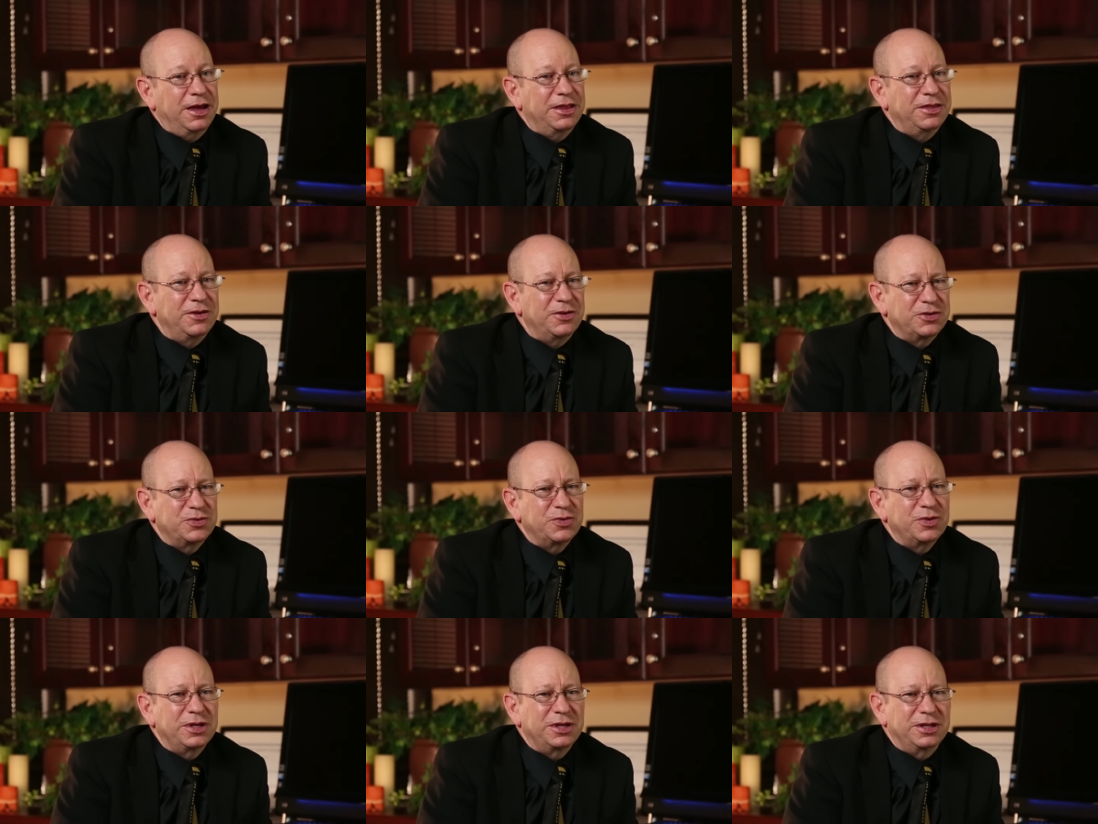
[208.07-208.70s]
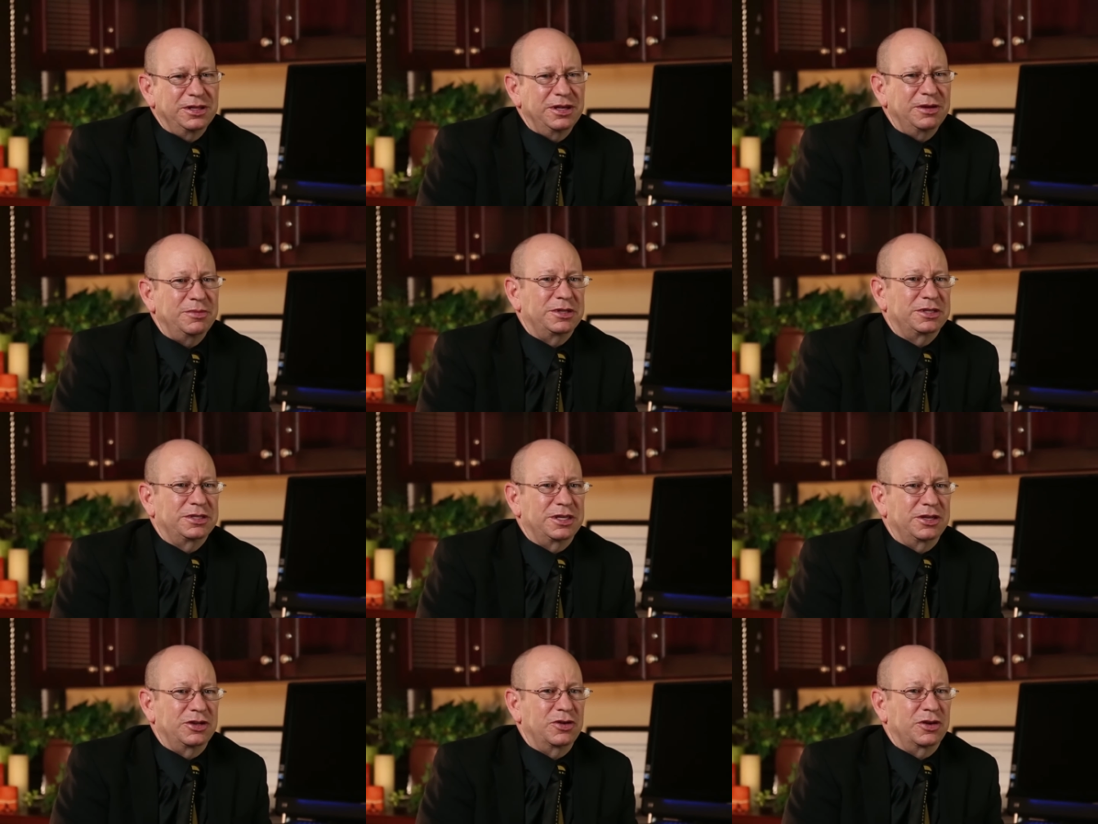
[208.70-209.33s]
there's really
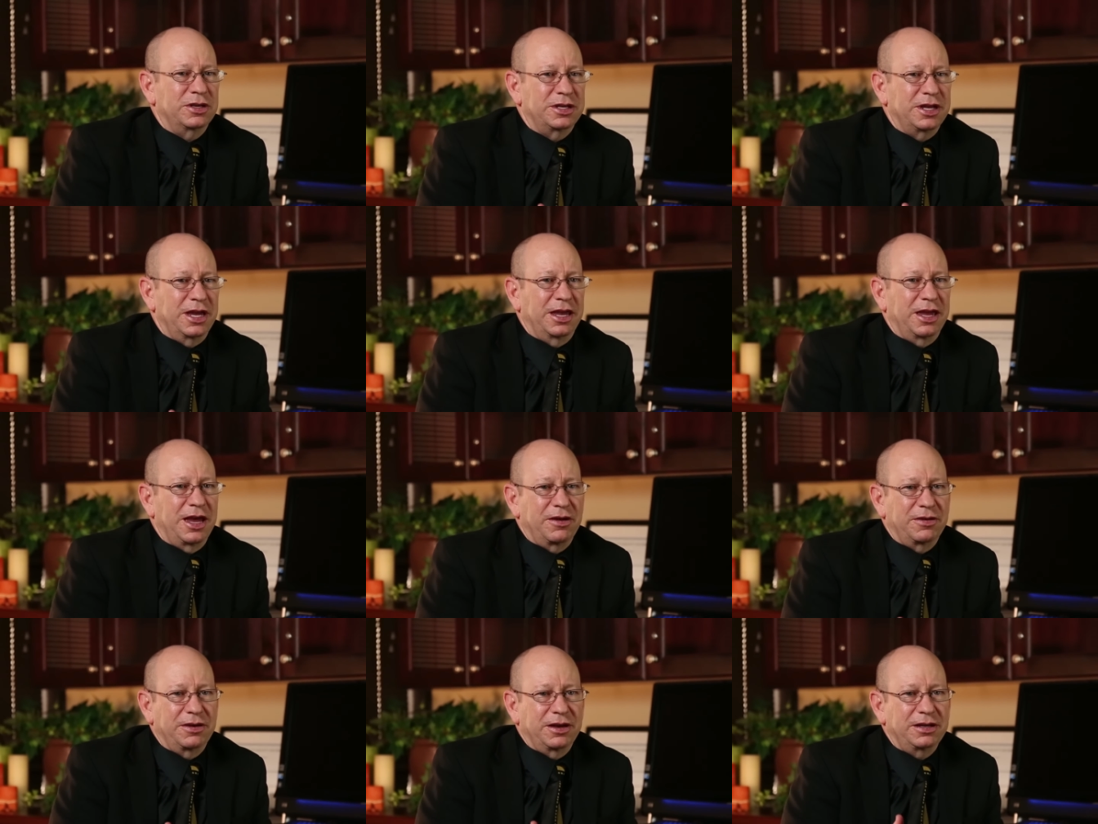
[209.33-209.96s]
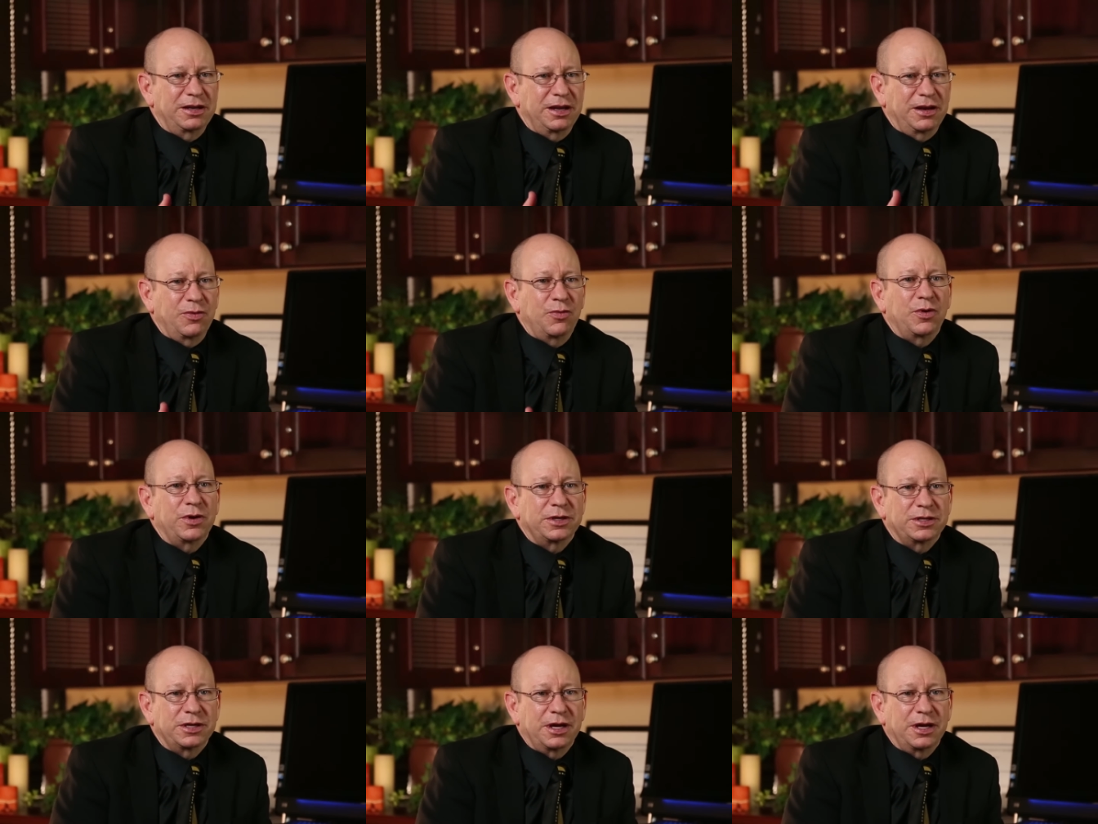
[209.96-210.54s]
limits that you can take out at any one